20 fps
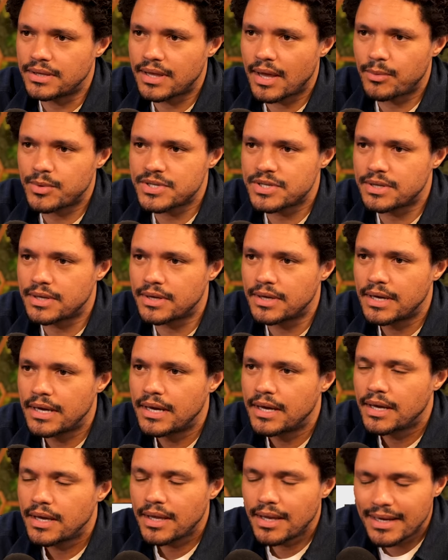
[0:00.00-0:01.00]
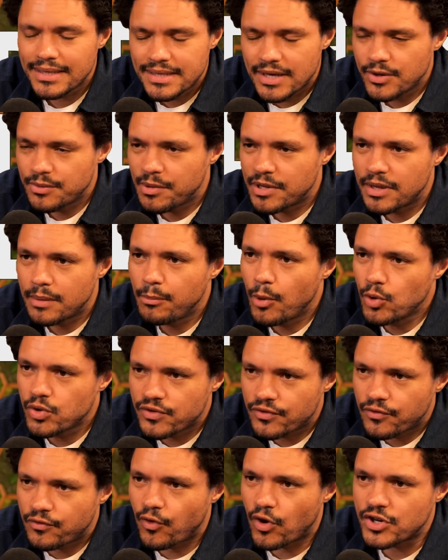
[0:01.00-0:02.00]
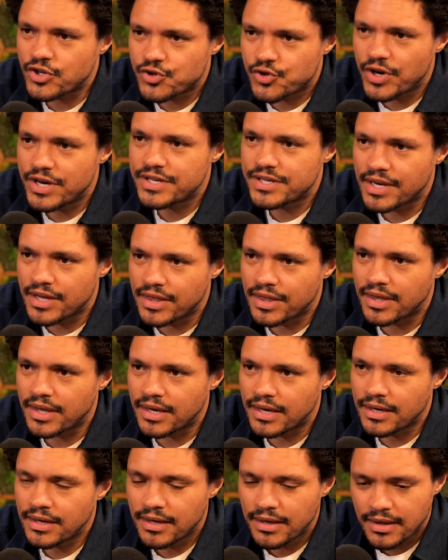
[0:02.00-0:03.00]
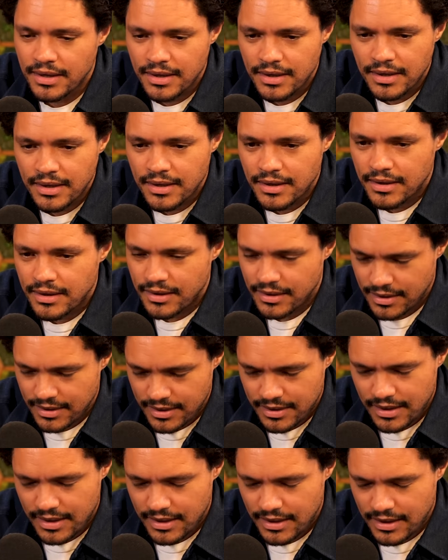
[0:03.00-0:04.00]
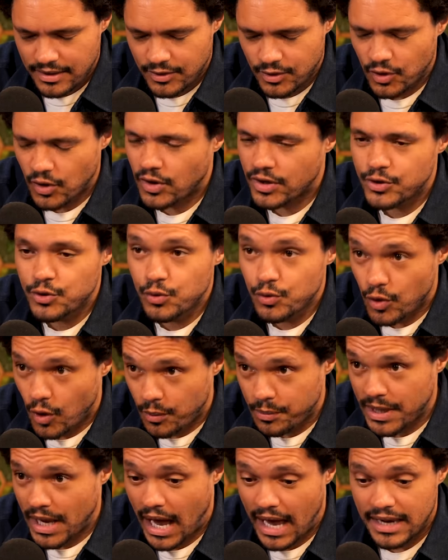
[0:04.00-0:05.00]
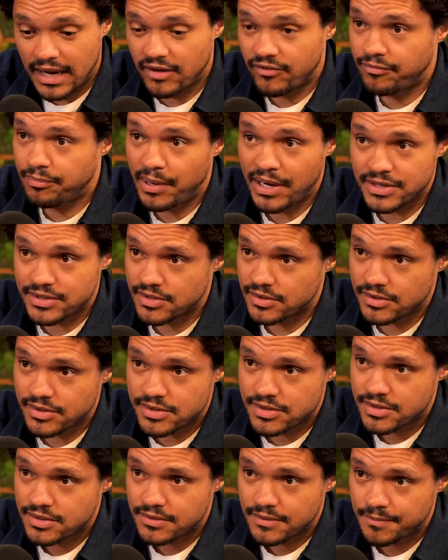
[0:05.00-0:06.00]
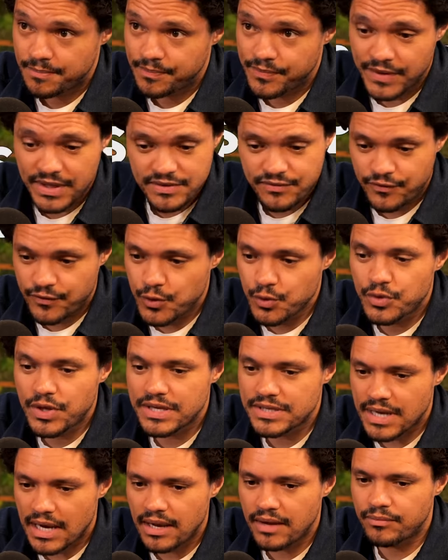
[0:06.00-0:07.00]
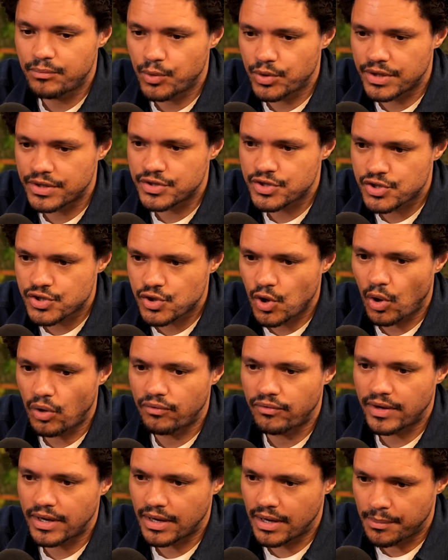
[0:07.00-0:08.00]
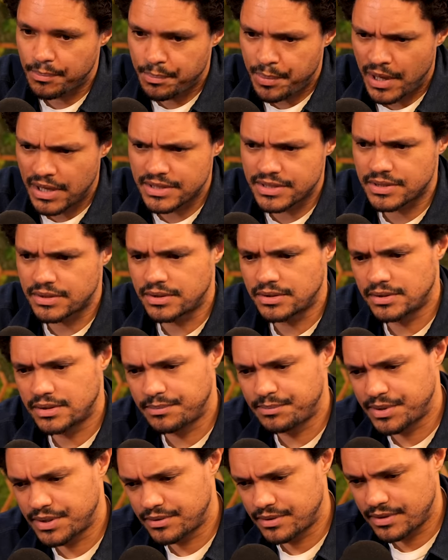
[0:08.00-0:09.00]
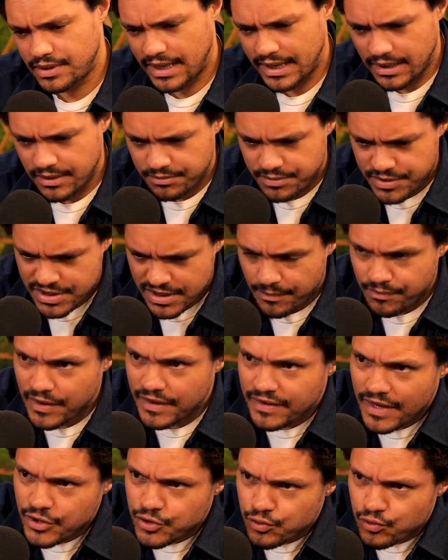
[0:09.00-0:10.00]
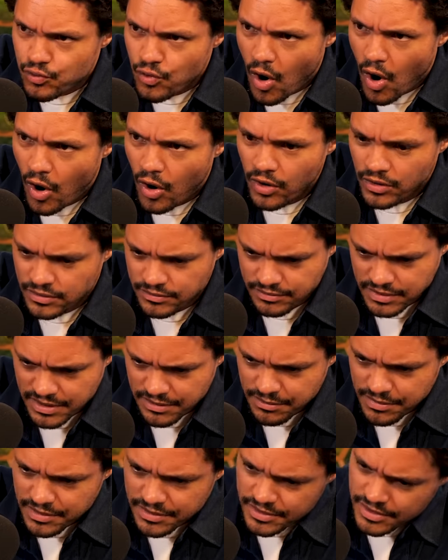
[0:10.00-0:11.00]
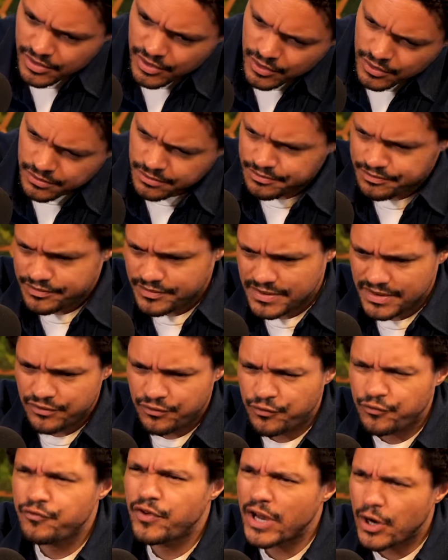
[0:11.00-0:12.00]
That was the, can I tell you, man, the most frustrating thing. Look, you know me, I love puzzles. Mm-hmm. There's few things I love more than solving a puzzle, like a, something that's wrong, um, you know, yep.